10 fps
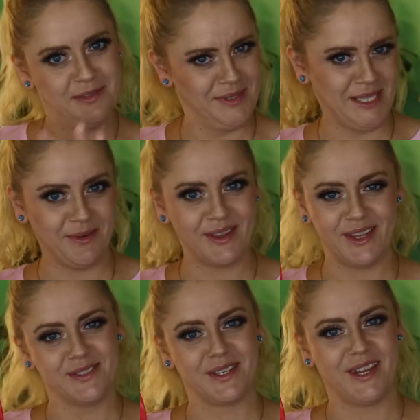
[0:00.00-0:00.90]
see what
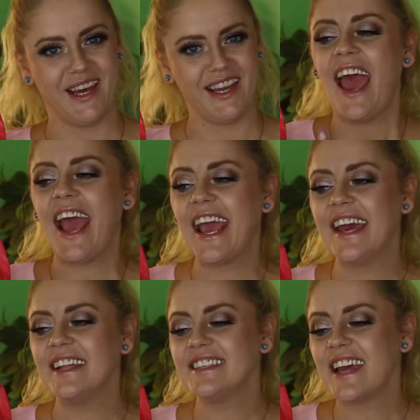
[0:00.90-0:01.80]
those are like.
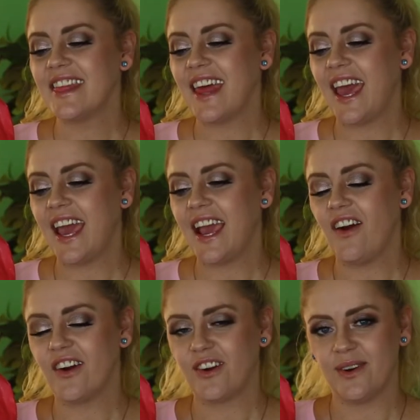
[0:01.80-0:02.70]
And they
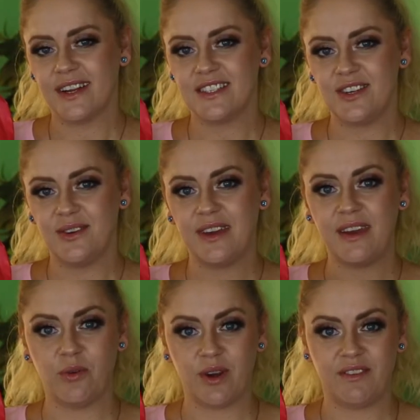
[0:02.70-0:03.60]
are going to
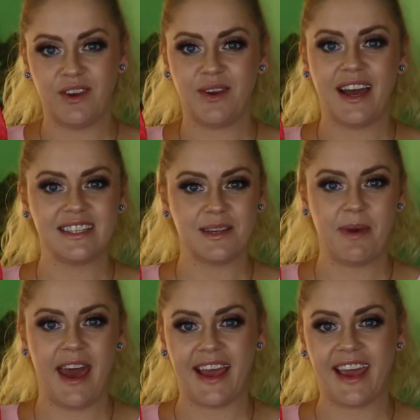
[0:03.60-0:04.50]
give one of you guys a
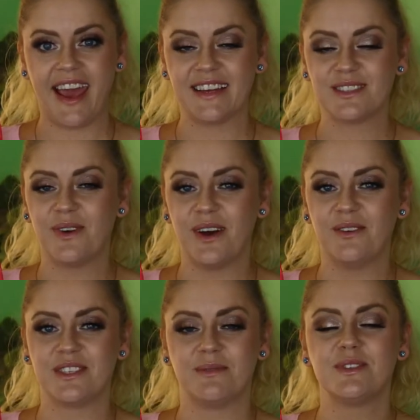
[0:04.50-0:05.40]
pack as well,
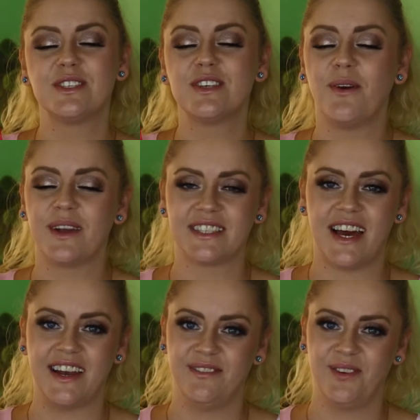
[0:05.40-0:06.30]
which I'm so
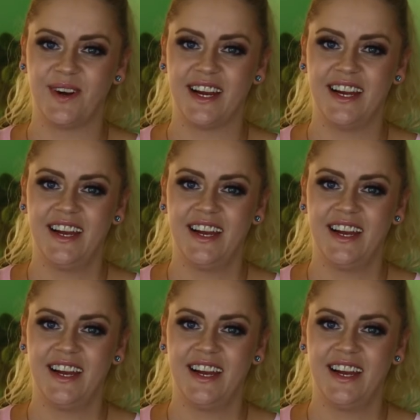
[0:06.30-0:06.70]
excited for.